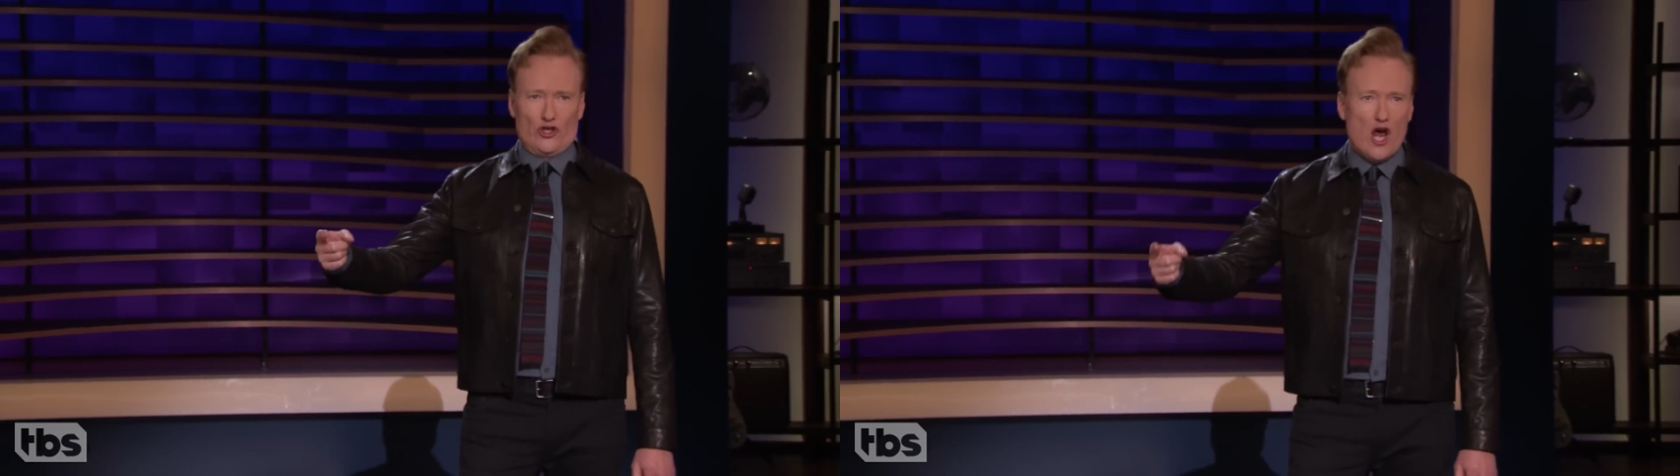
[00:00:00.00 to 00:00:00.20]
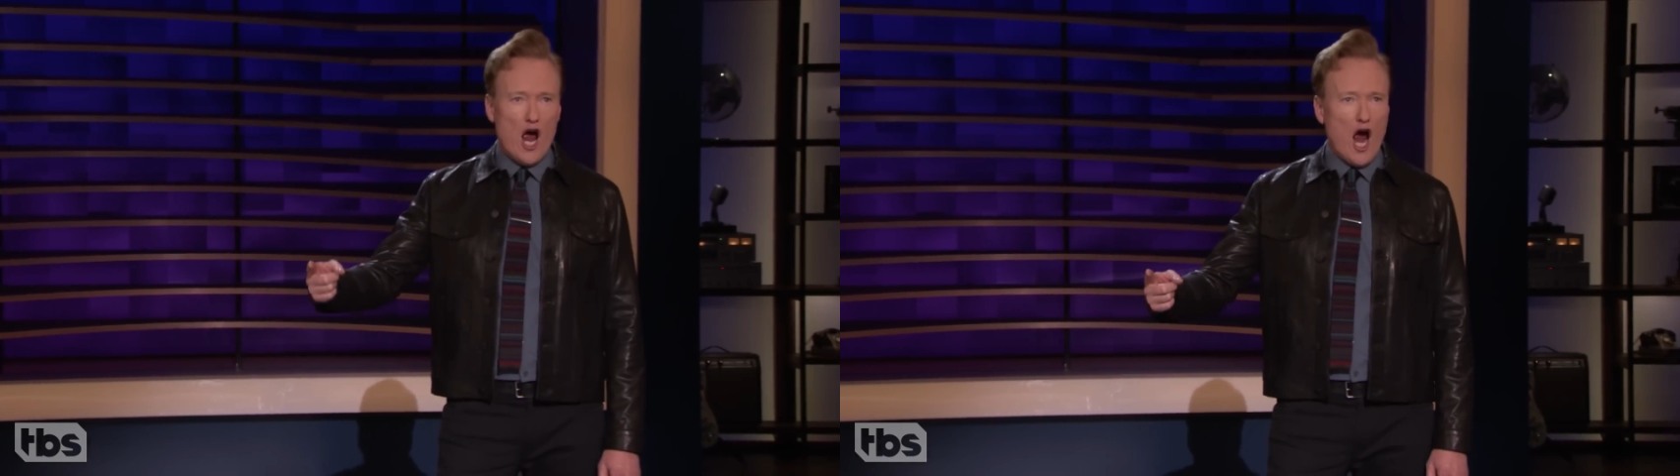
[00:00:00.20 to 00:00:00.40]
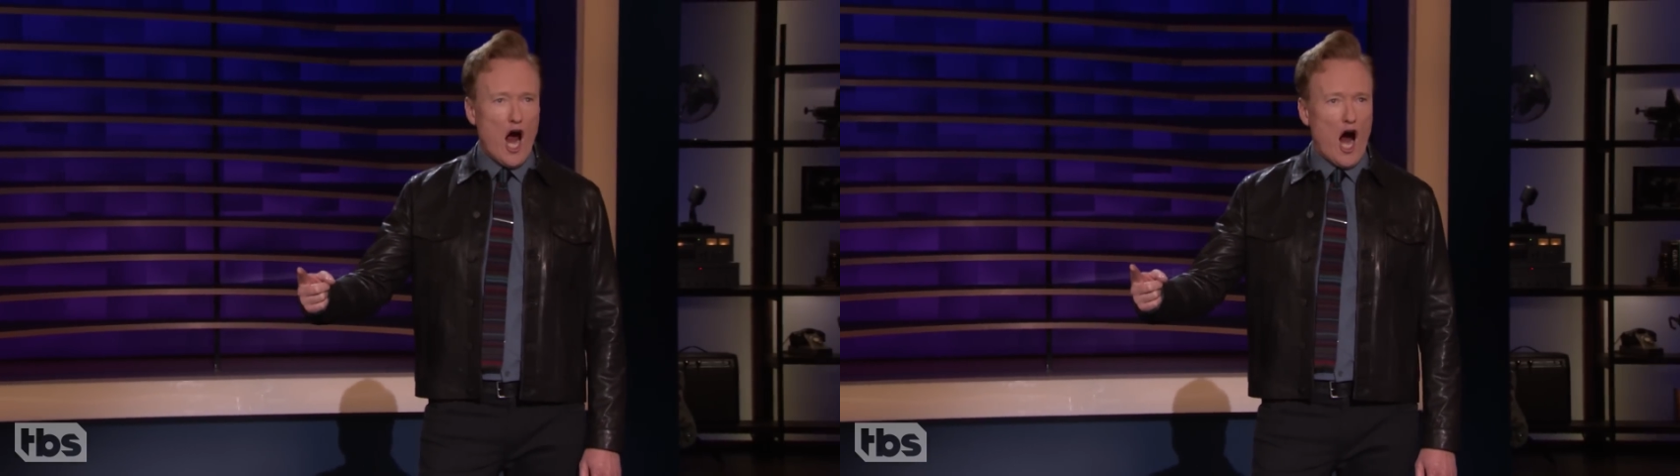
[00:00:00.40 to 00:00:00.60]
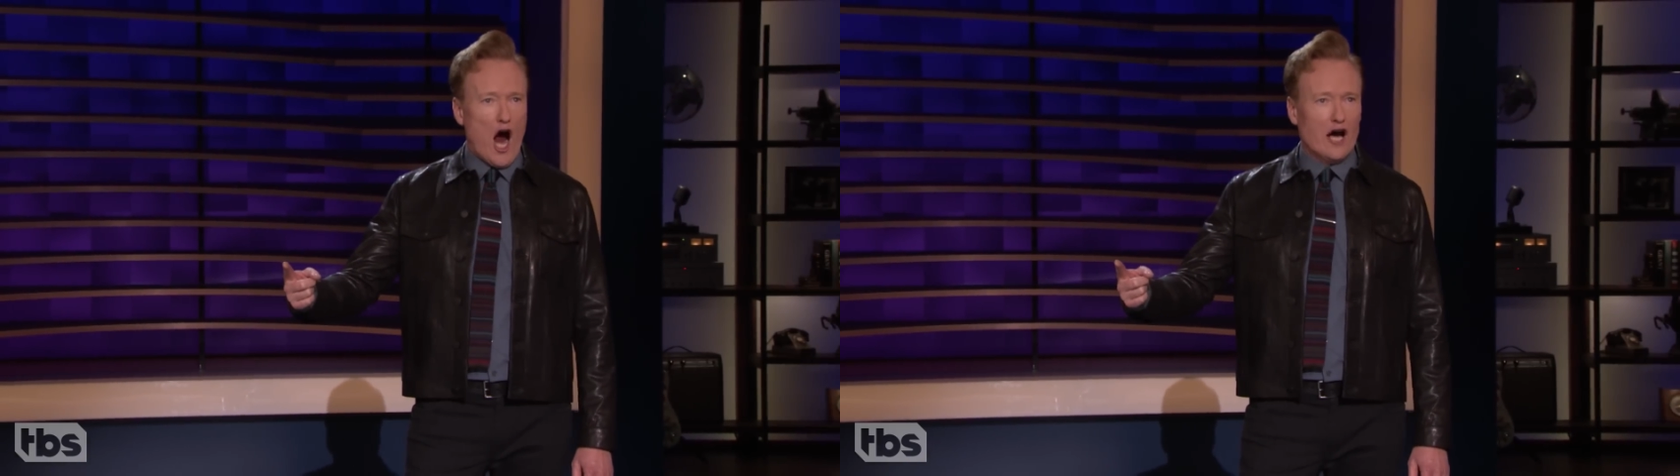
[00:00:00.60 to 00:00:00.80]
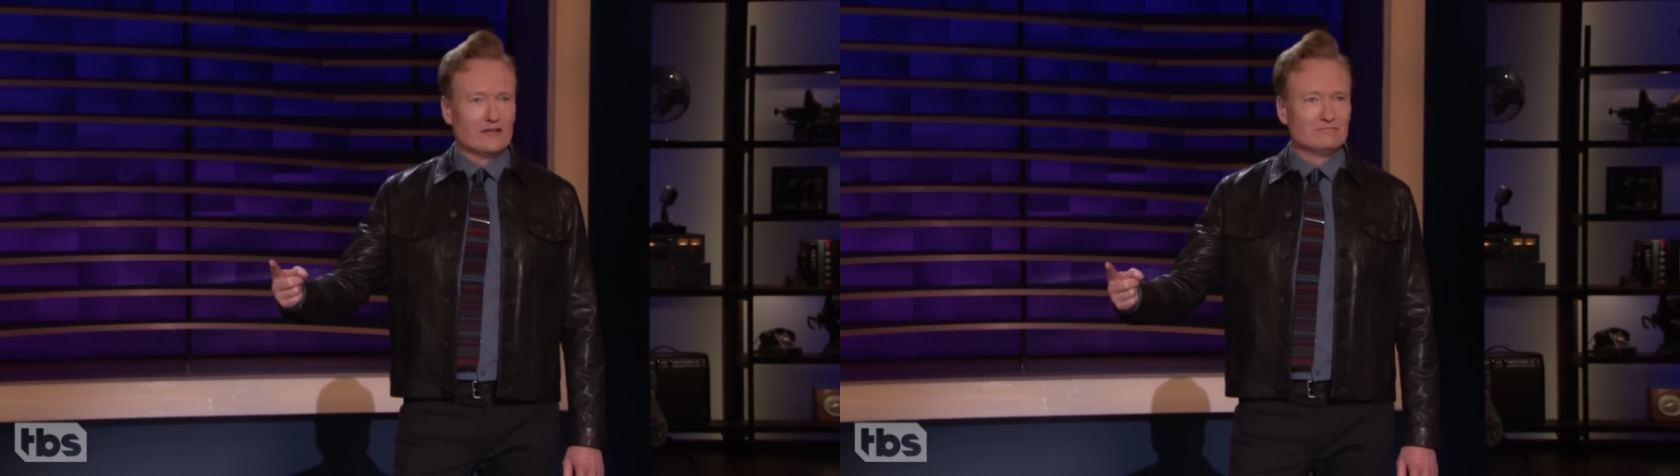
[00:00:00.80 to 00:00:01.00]

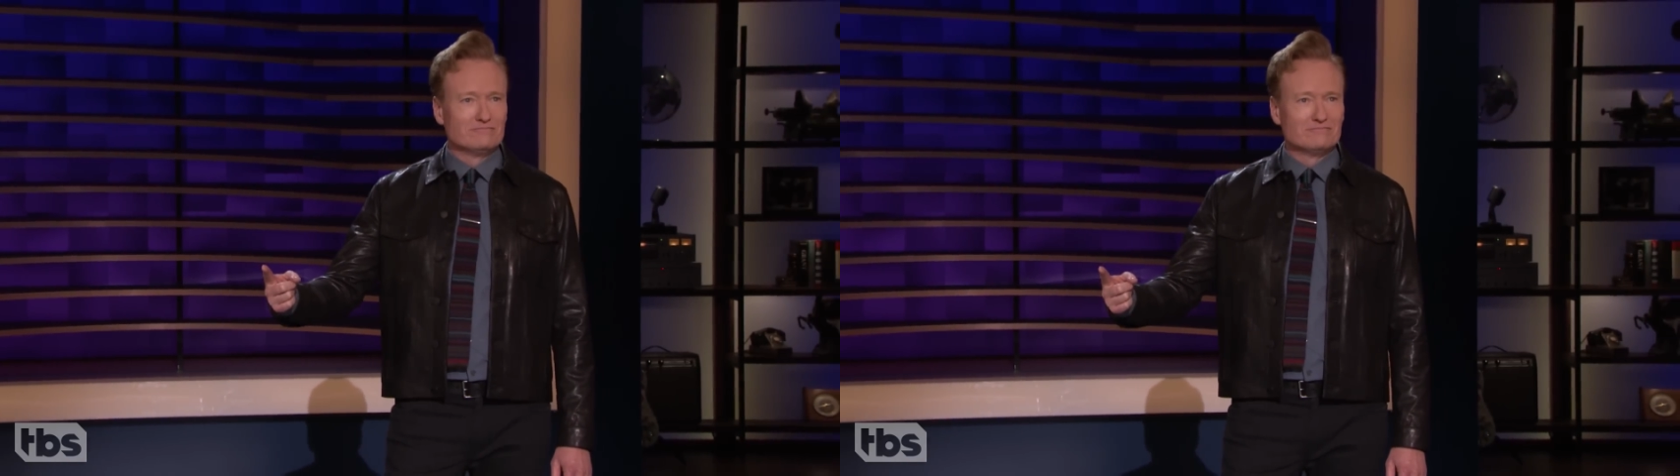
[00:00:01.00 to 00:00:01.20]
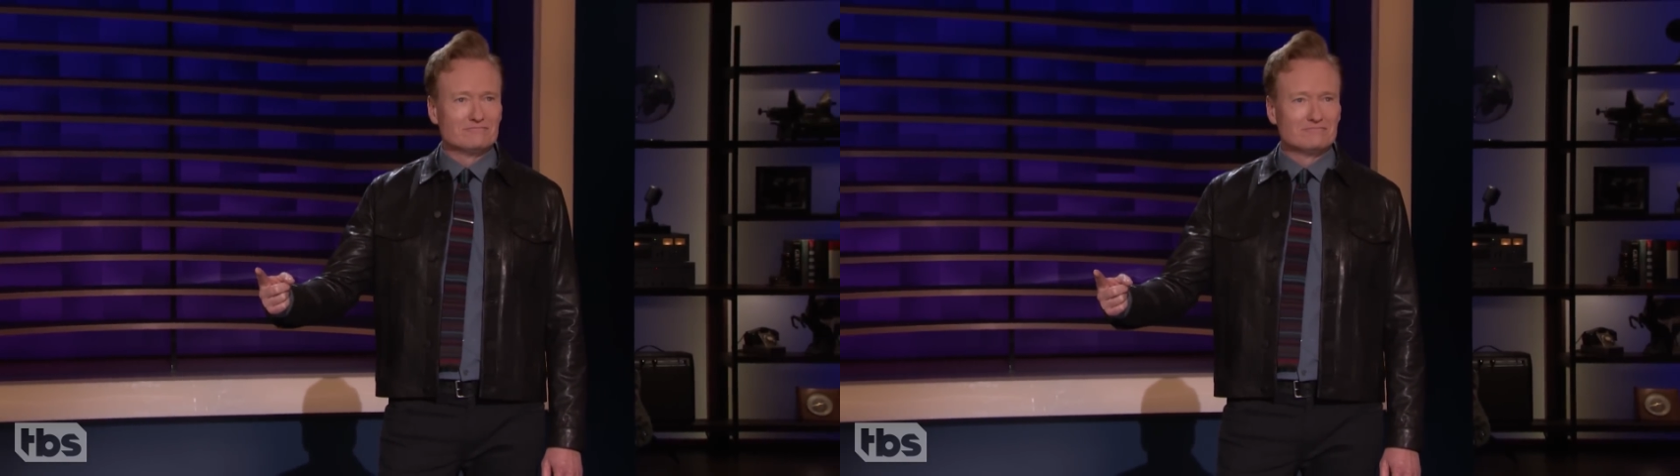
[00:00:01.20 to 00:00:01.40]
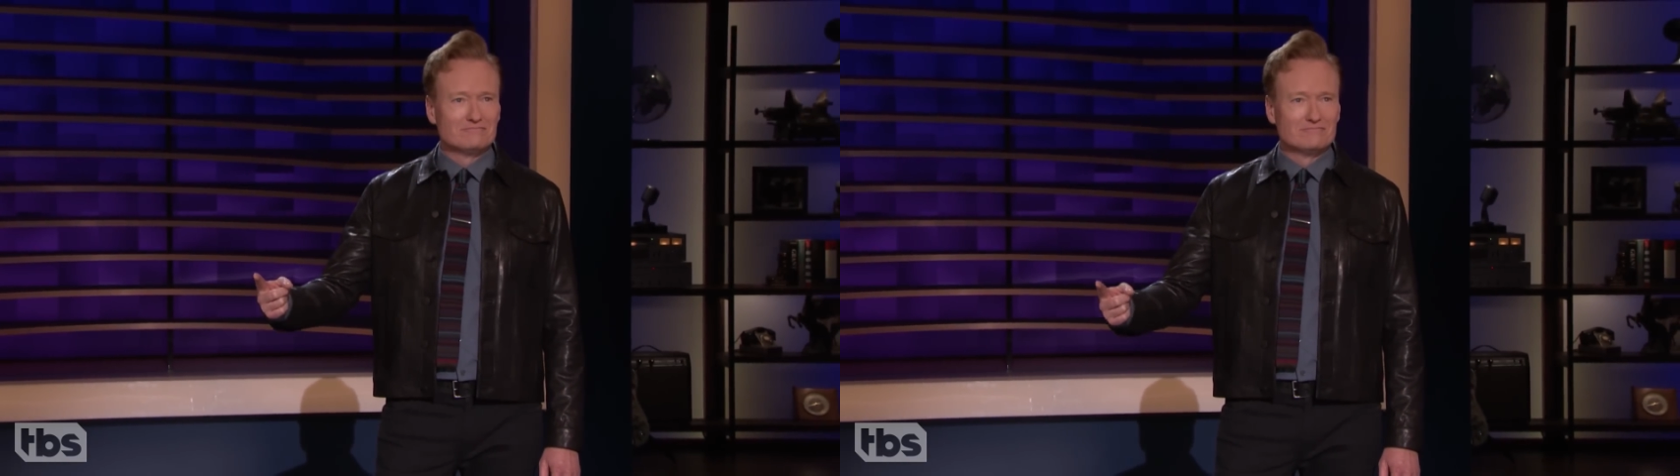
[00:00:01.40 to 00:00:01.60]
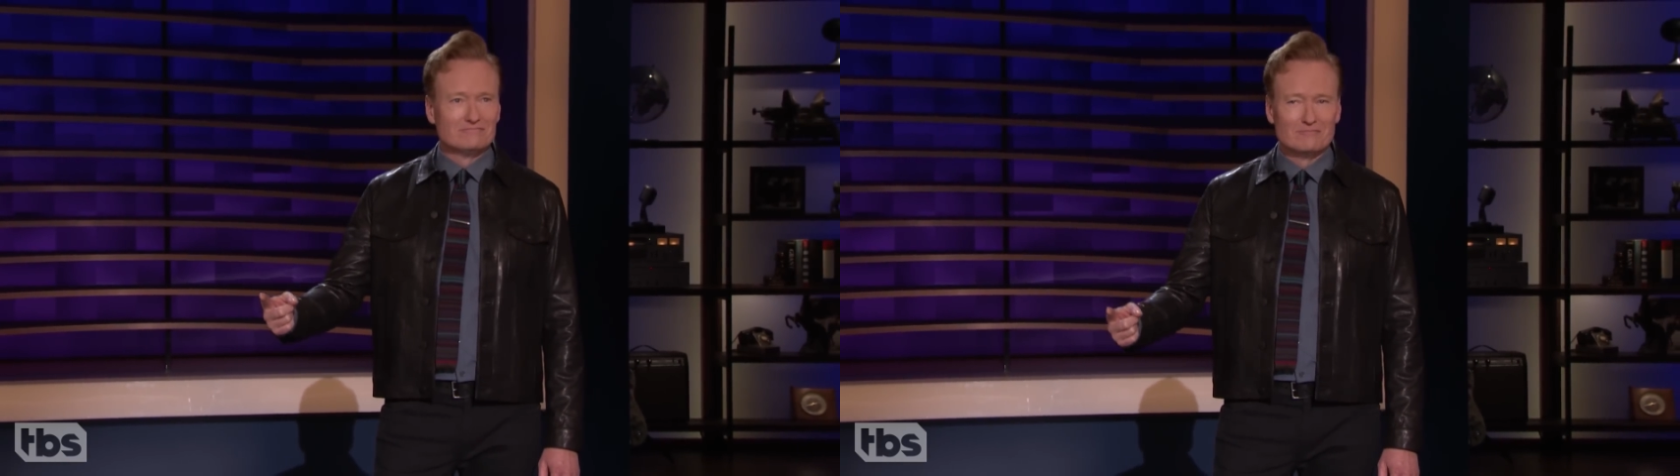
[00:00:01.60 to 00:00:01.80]
yeah!